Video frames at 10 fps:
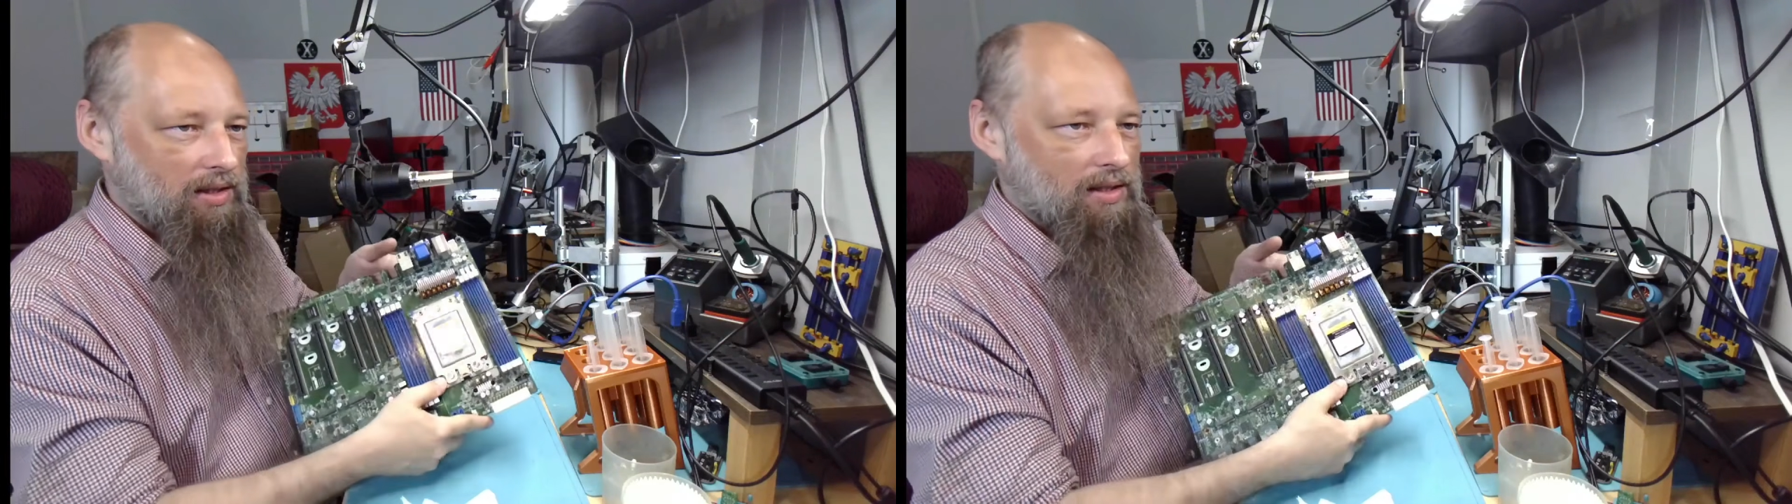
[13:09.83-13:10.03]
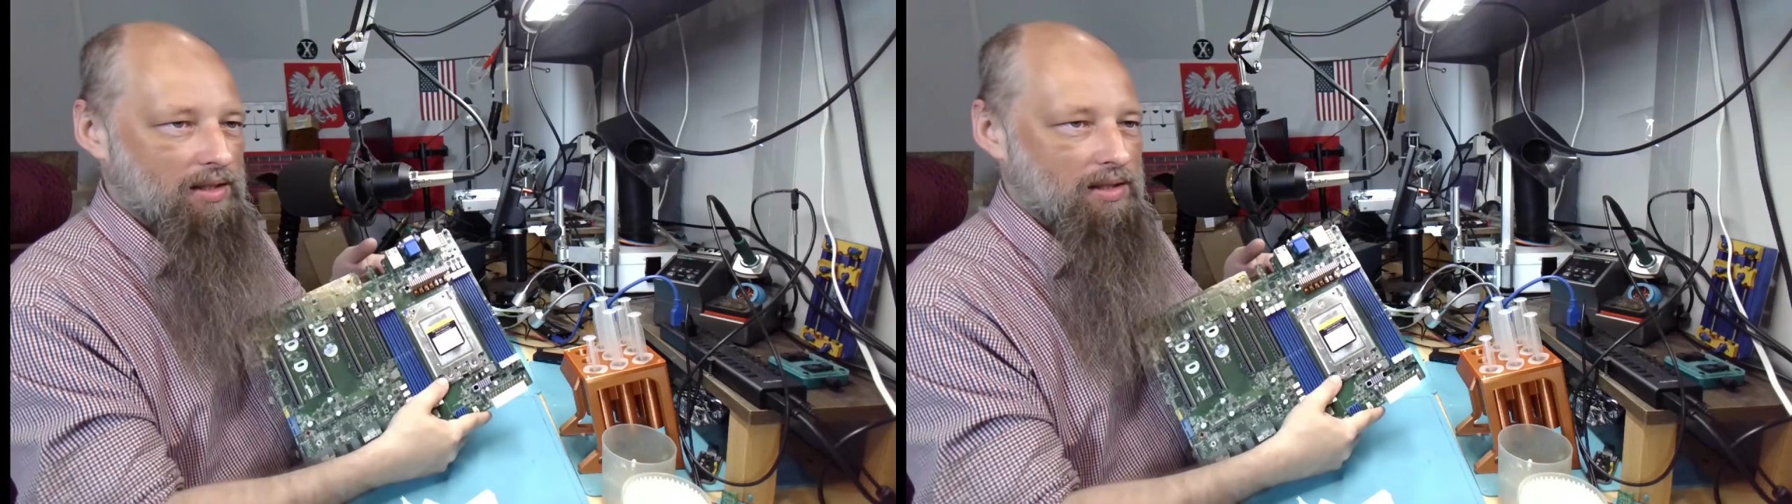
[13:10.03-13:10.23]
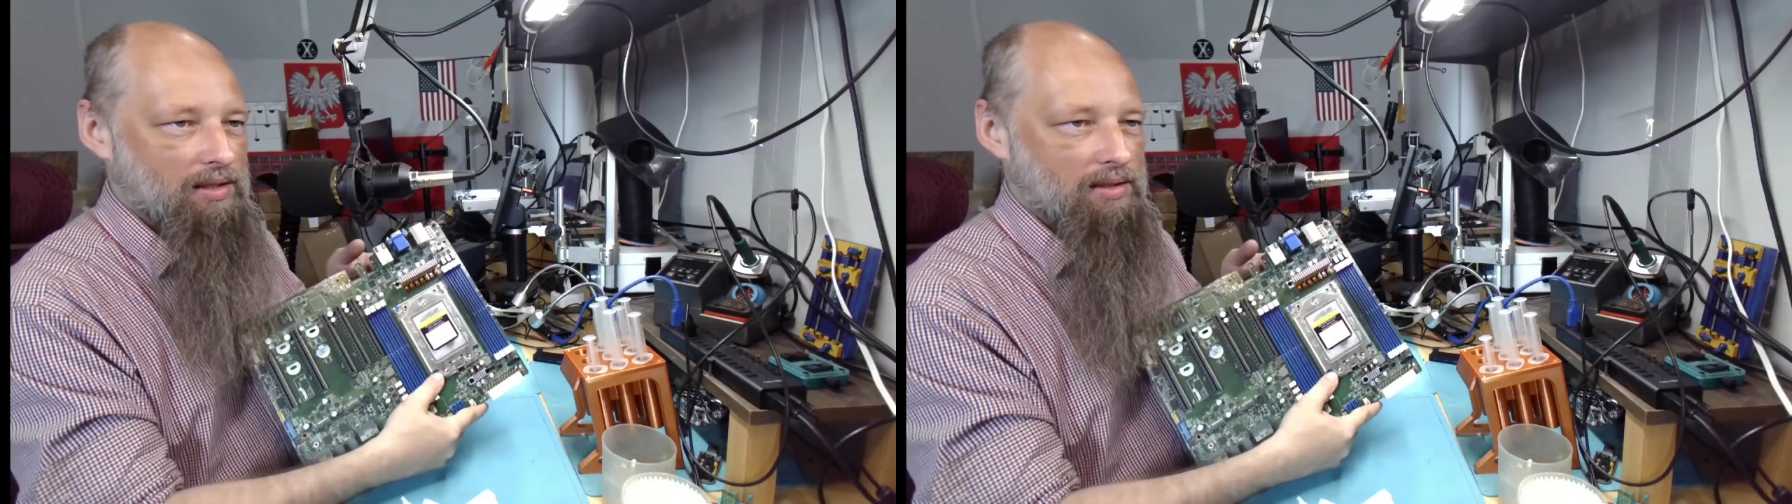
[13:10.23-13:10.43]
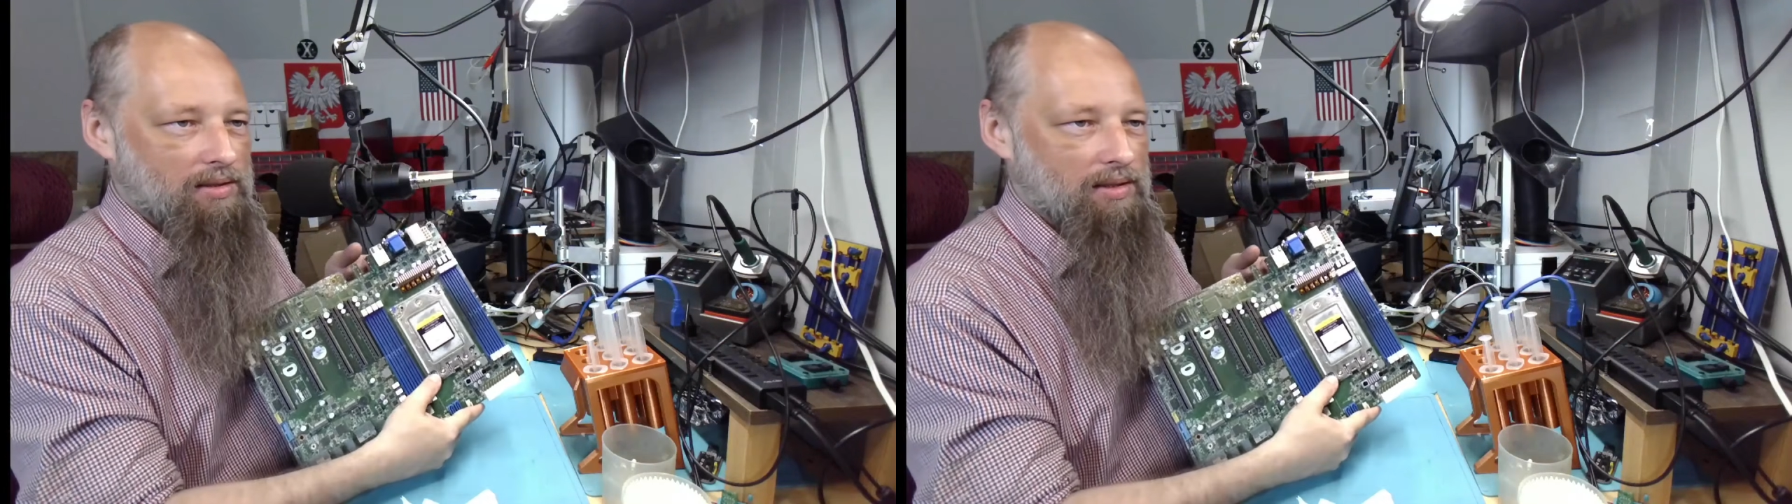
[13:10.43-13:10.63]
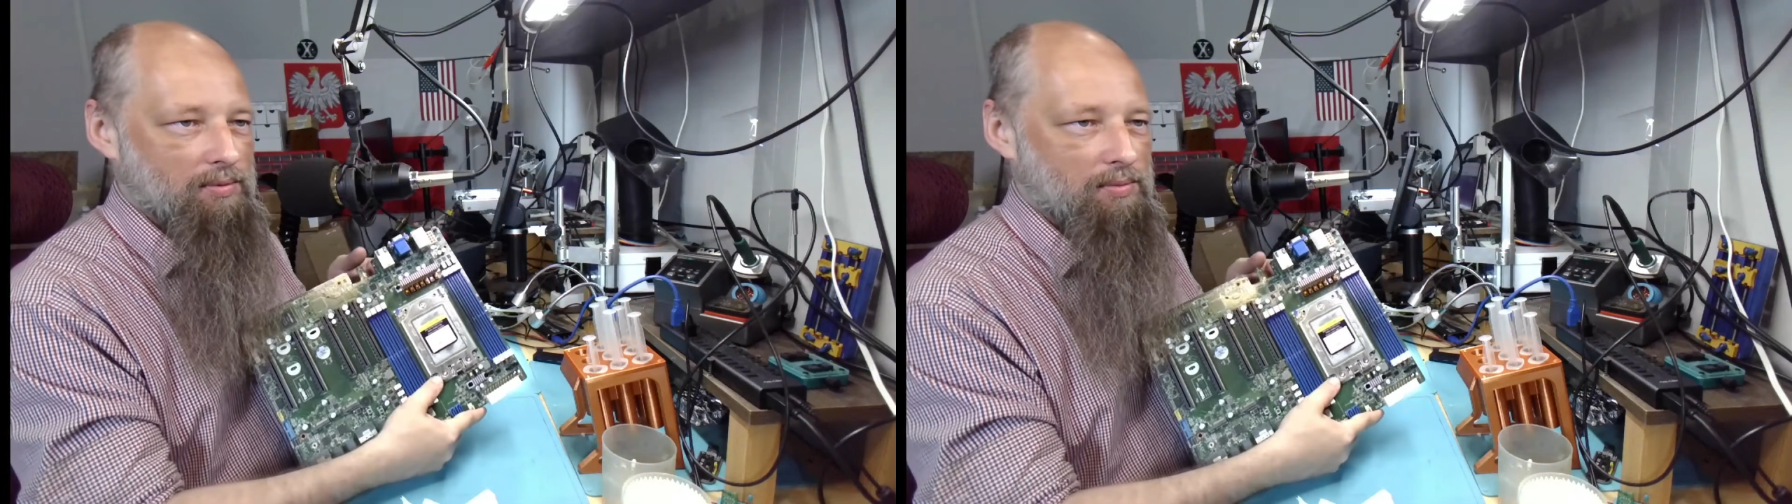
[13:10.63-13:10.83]

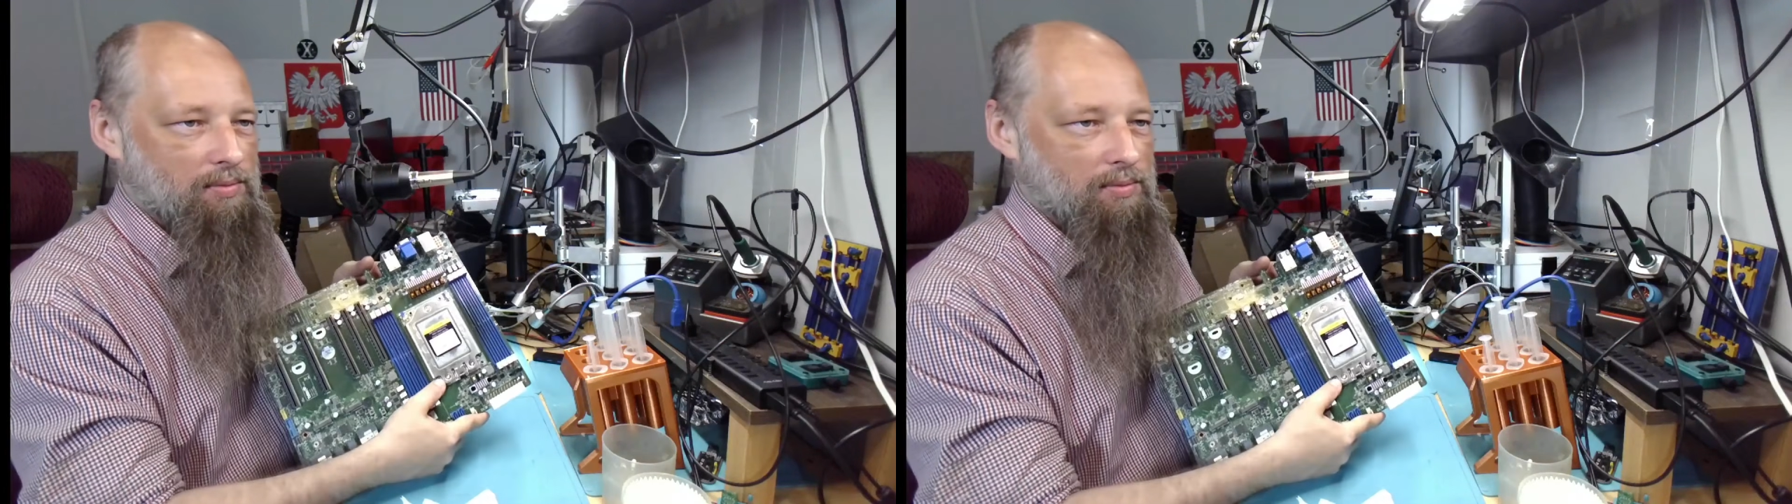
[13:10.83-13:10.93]
a